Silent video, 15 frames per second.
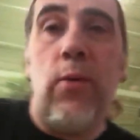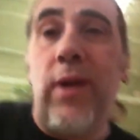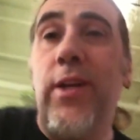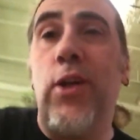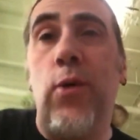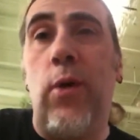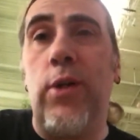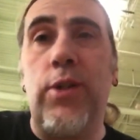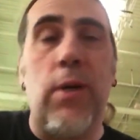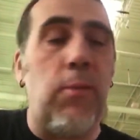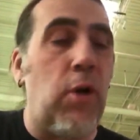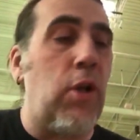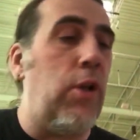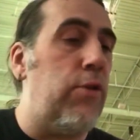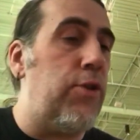We had to do our
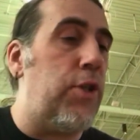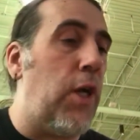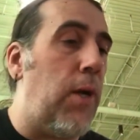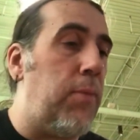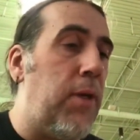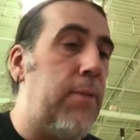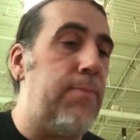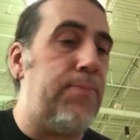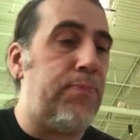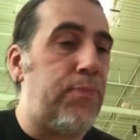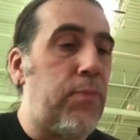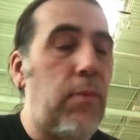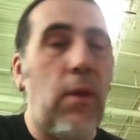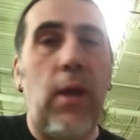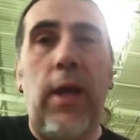summer clothes shopping,
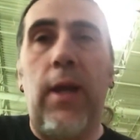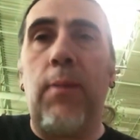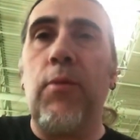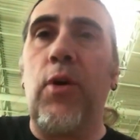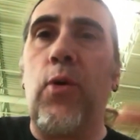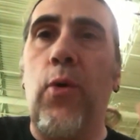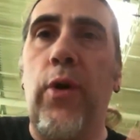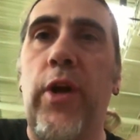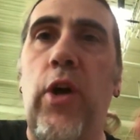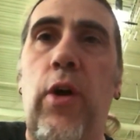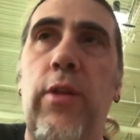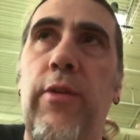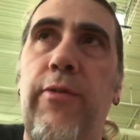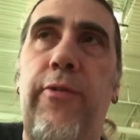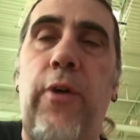and I'm recording
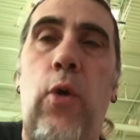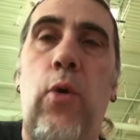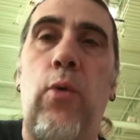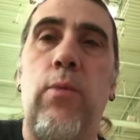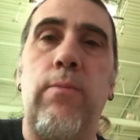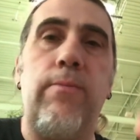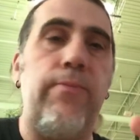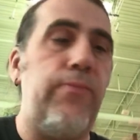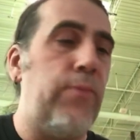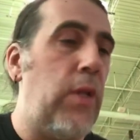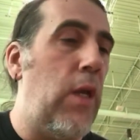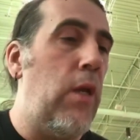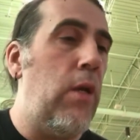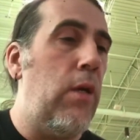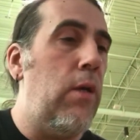on the phone
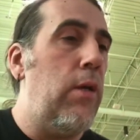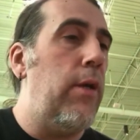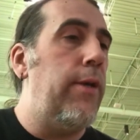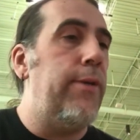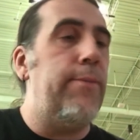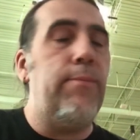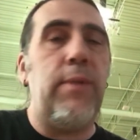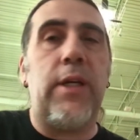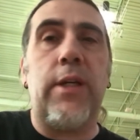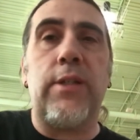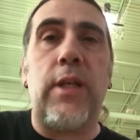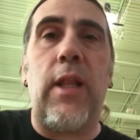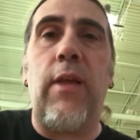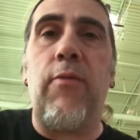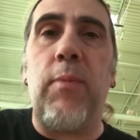
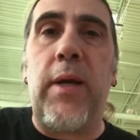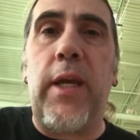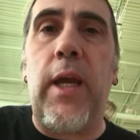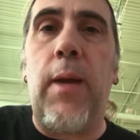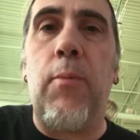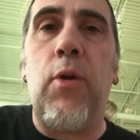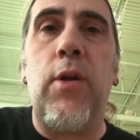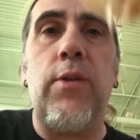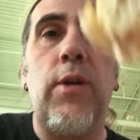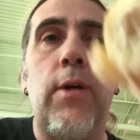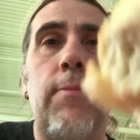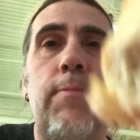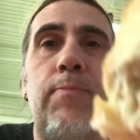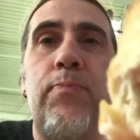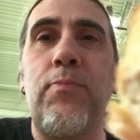because I left my camera in
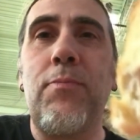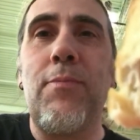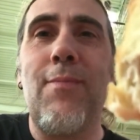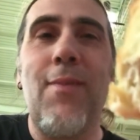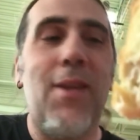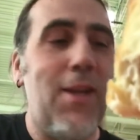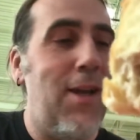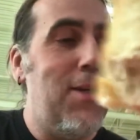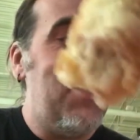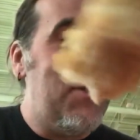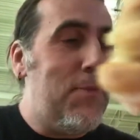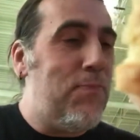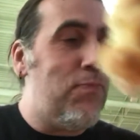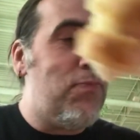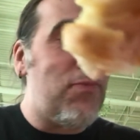there. These are pretty
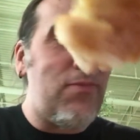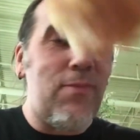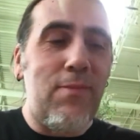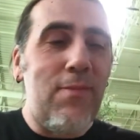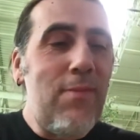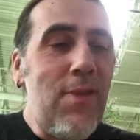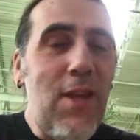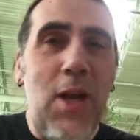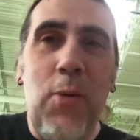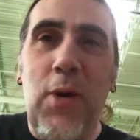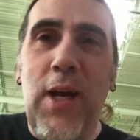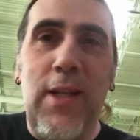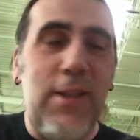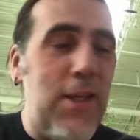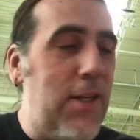good. And
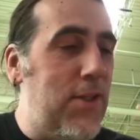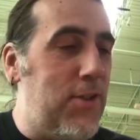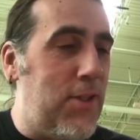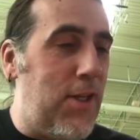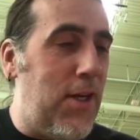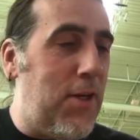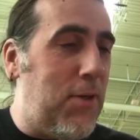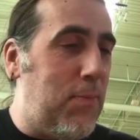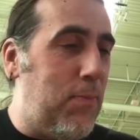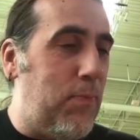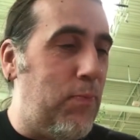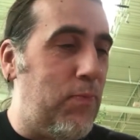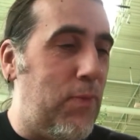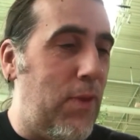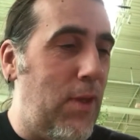we got these, um,
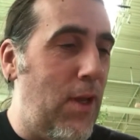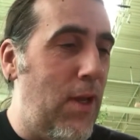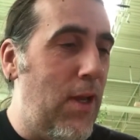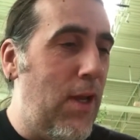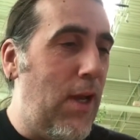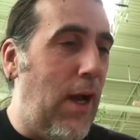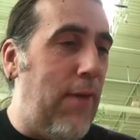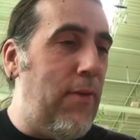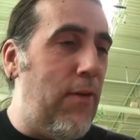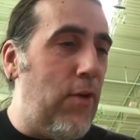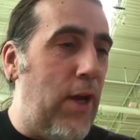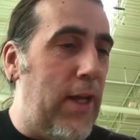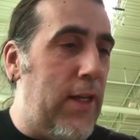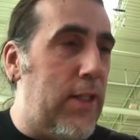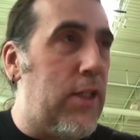I've
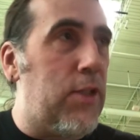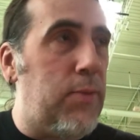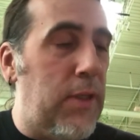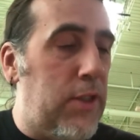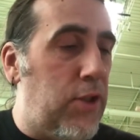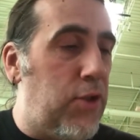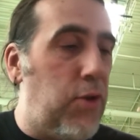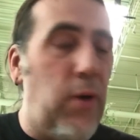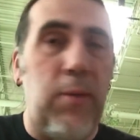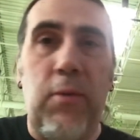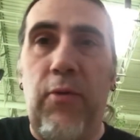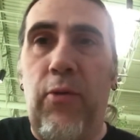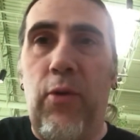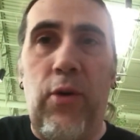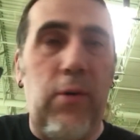never ate at this pizza
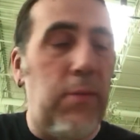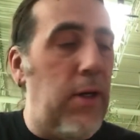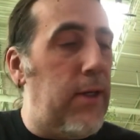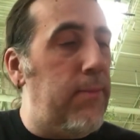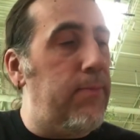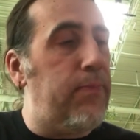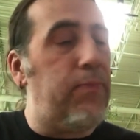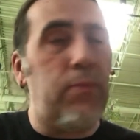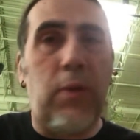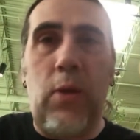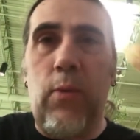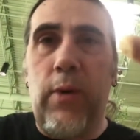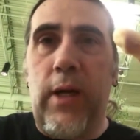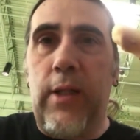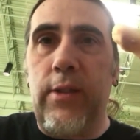joint before, but
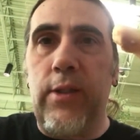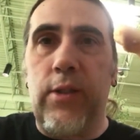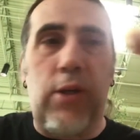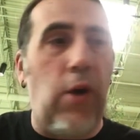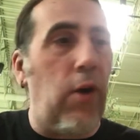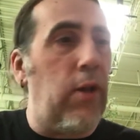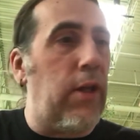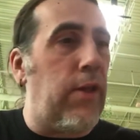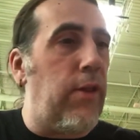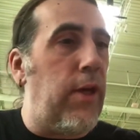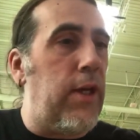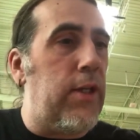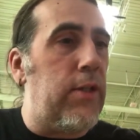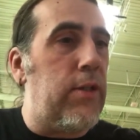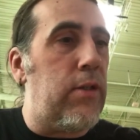we got these garlic
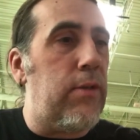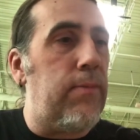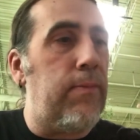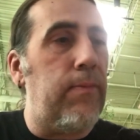things.